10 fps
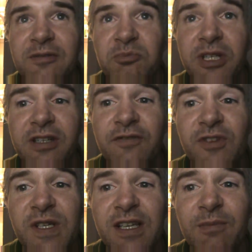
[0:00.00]
But if
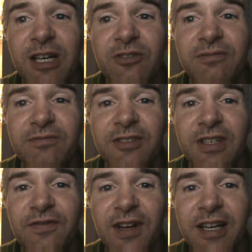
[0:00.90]
you seek them out, you
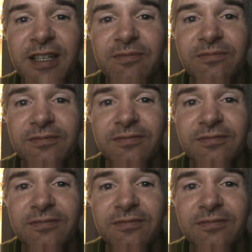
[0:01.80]
can find them.